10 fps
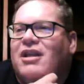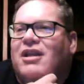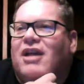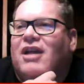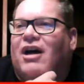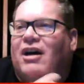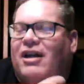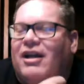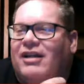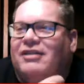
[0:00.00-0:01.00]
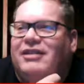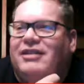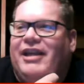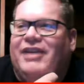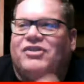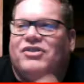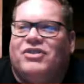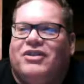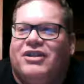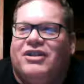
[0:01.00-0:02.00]
on Ian
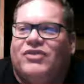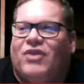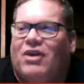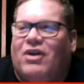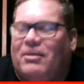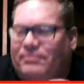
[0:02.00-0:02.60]
Ziering's farm,